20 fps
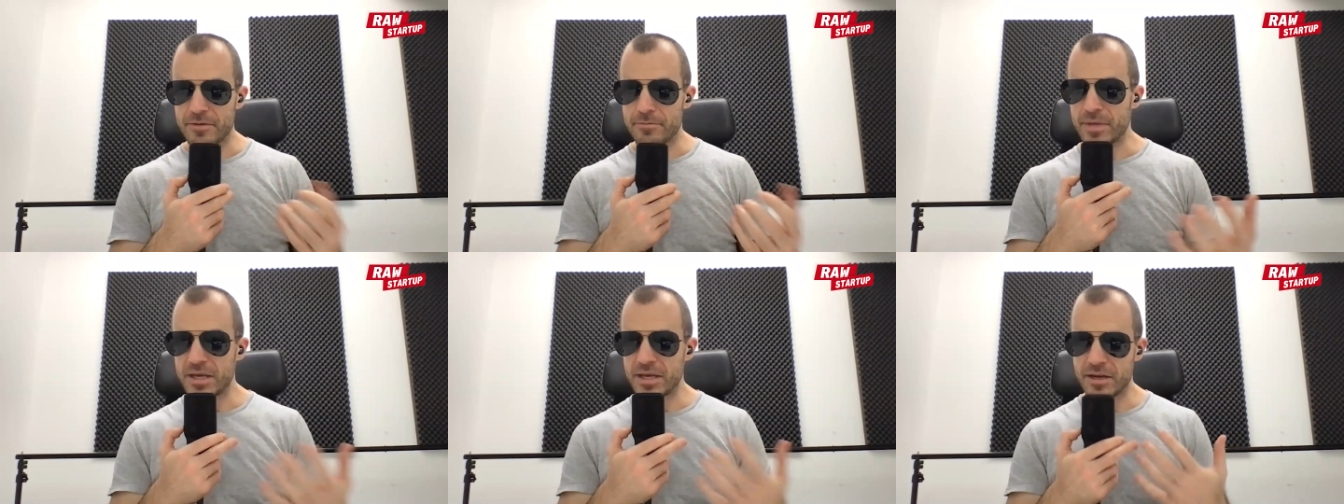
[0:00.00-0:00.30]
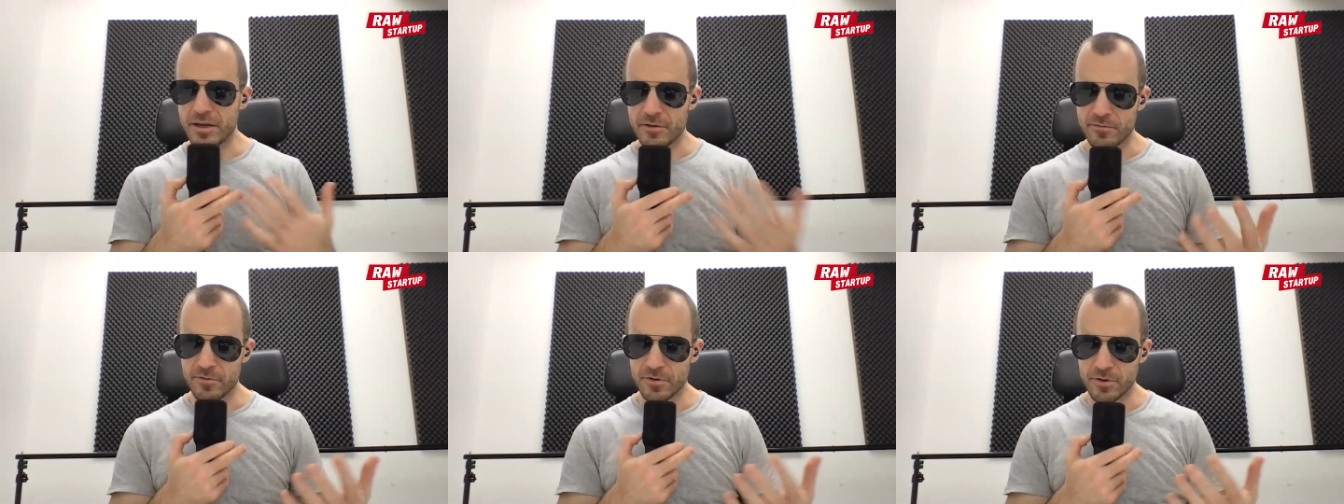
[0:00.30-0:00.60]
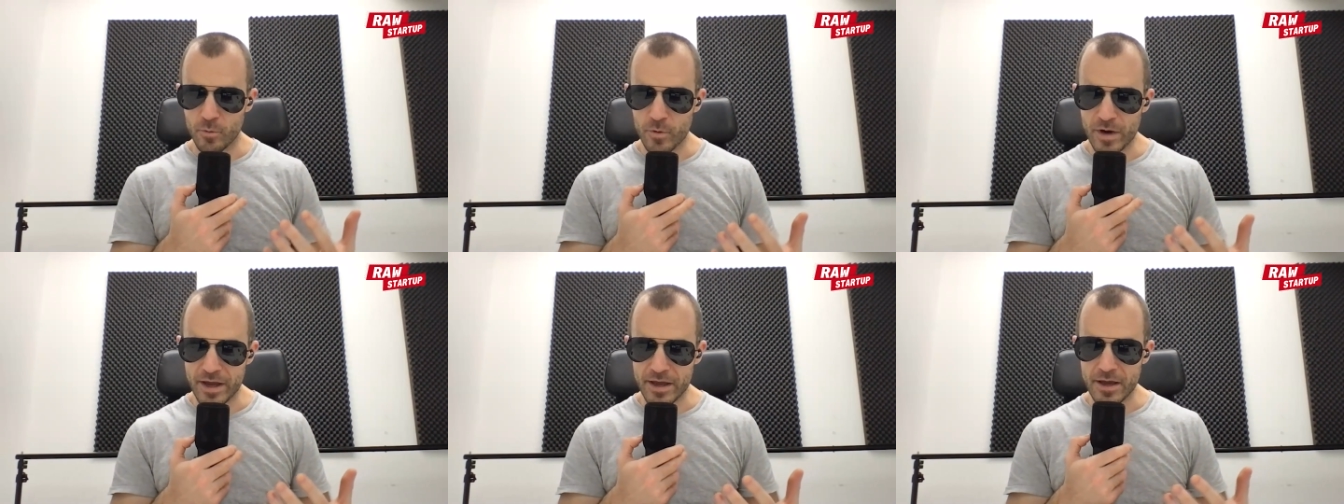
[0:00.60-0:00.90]
a
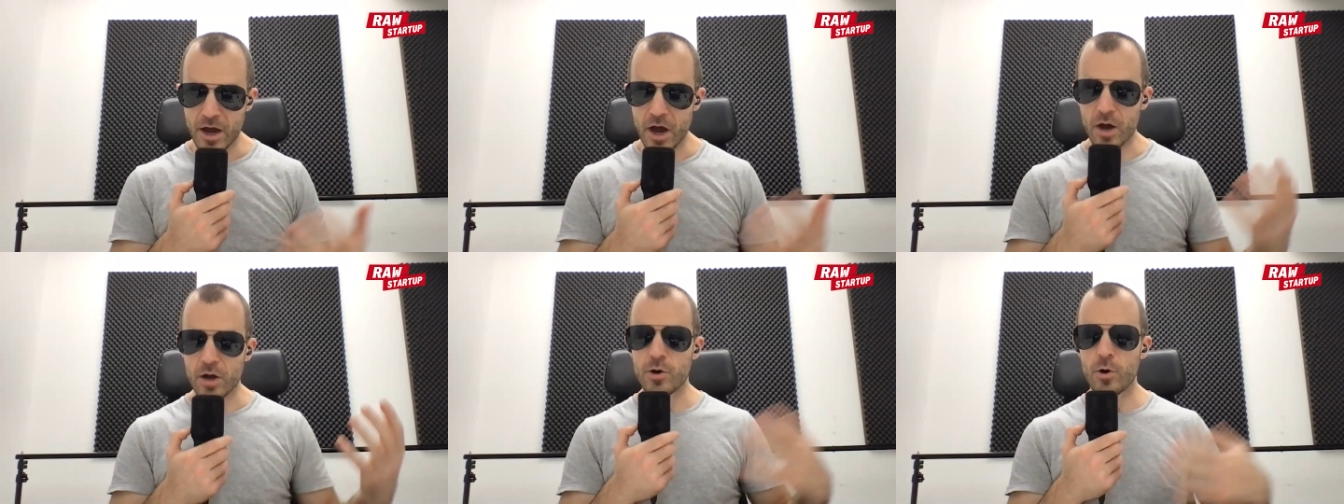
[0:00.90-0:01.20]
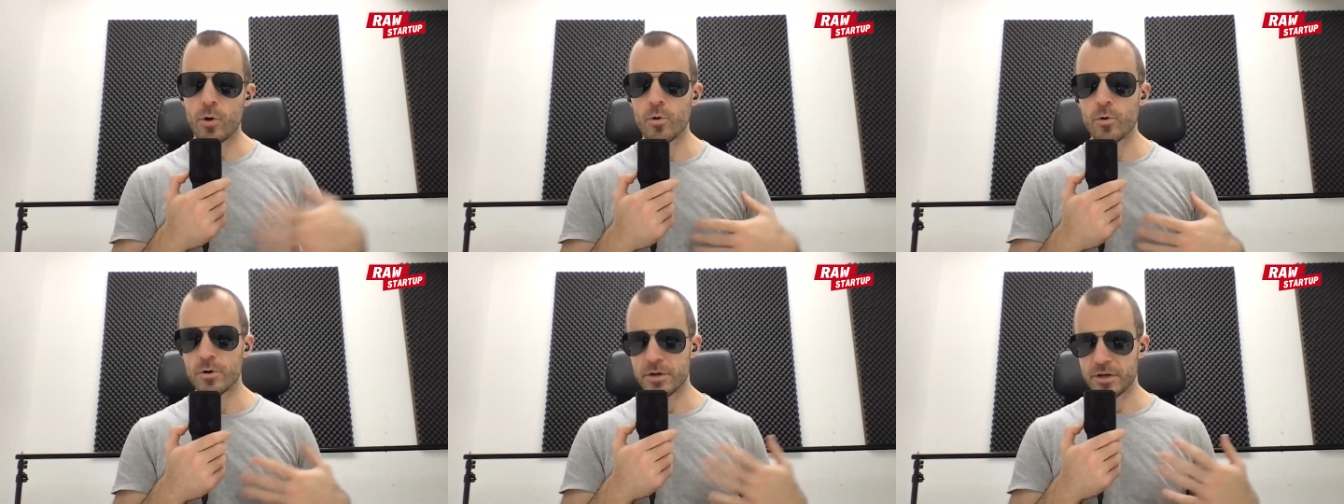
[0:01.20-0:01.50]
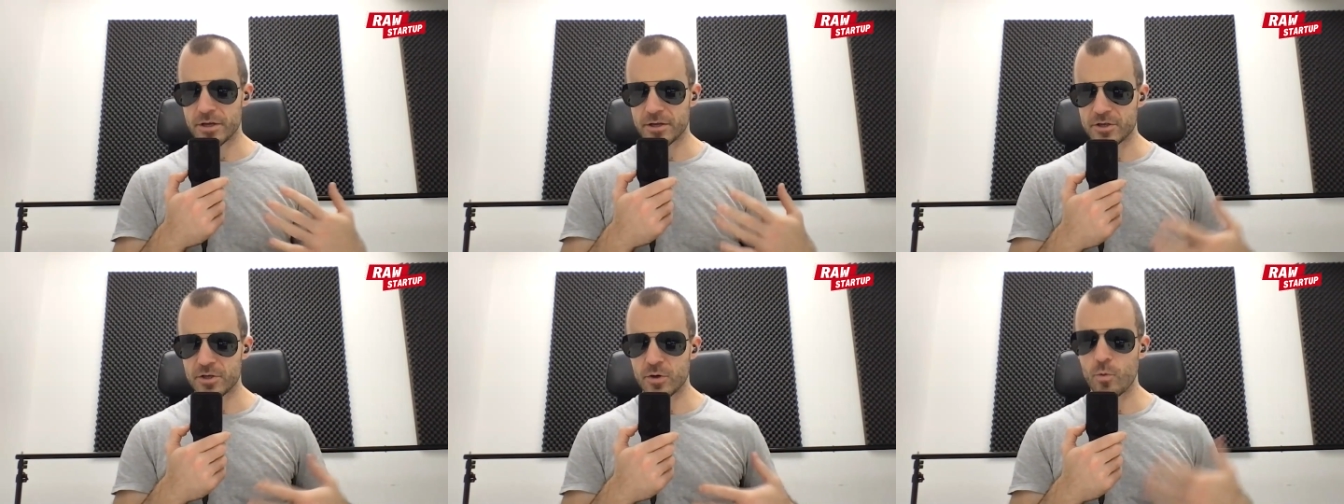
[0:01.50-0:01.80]
meaningful way
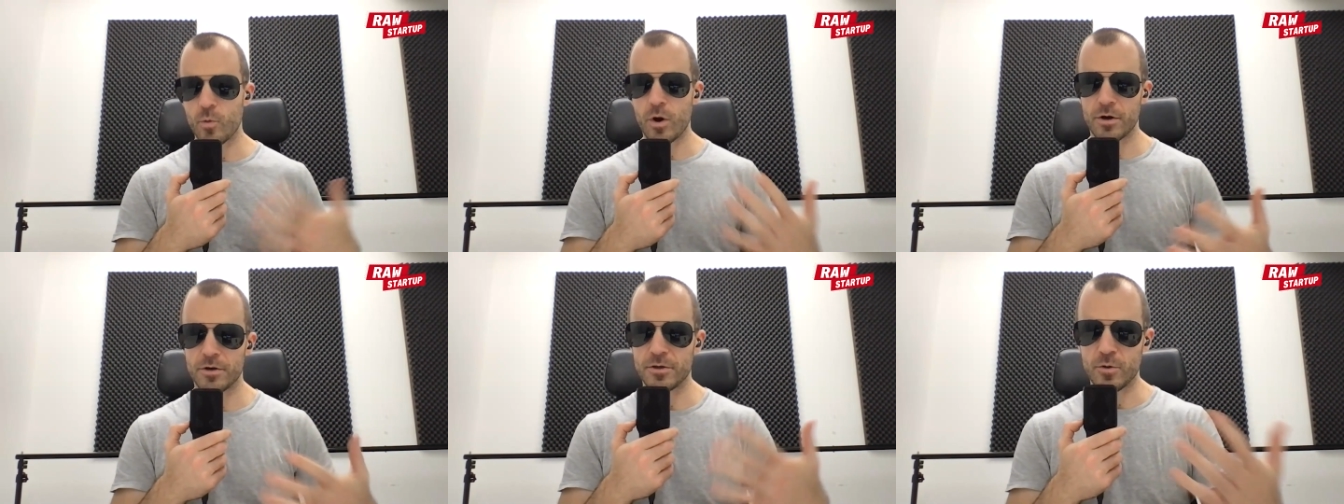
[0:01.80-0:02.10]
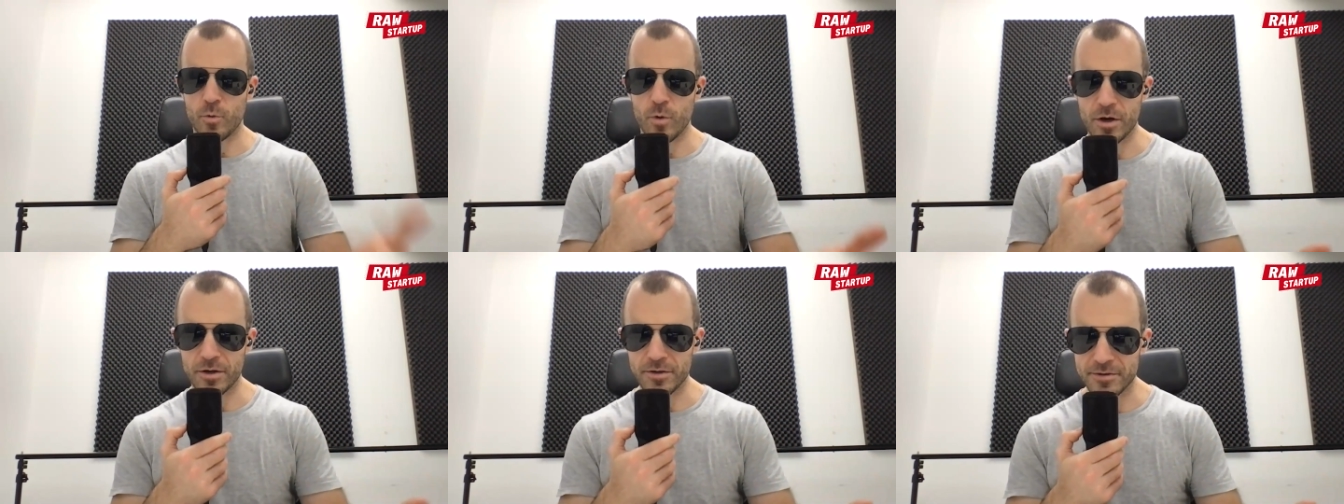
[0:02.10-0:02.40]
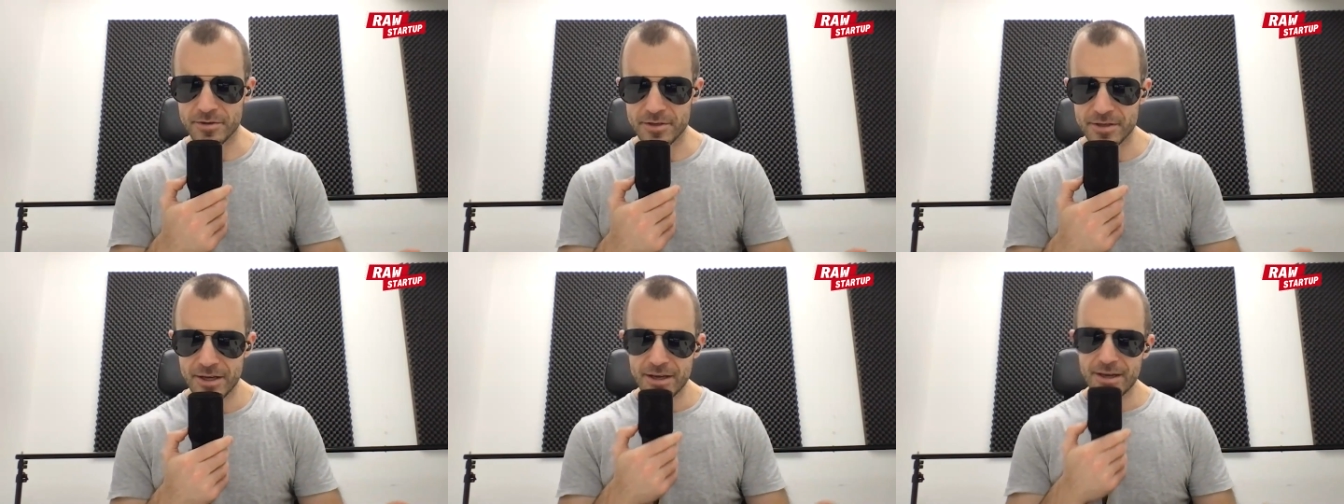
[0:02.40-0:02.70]
according to what you
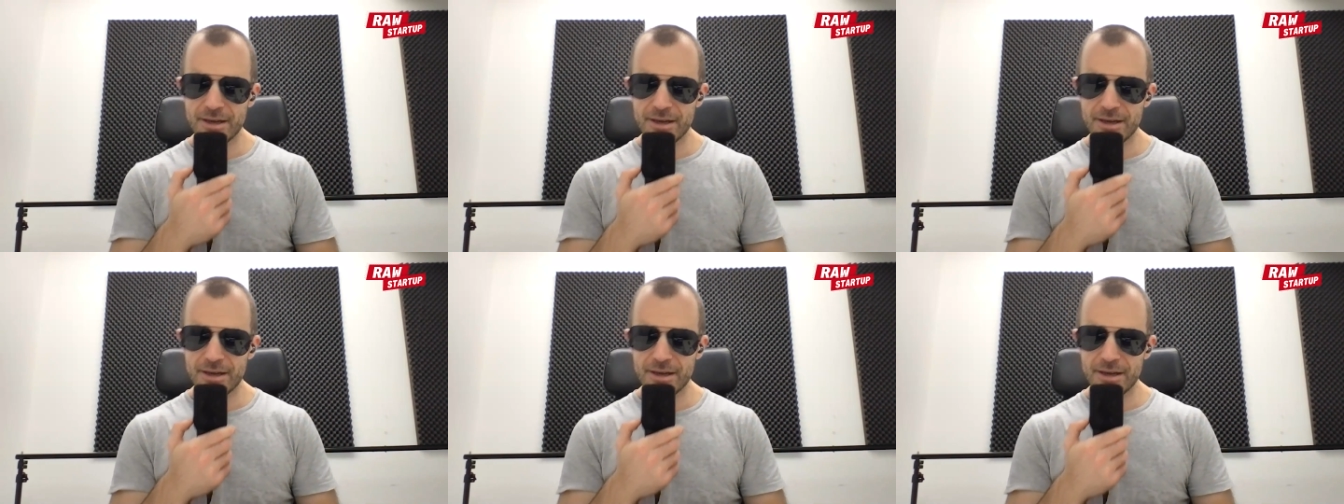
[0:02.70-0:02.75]
want.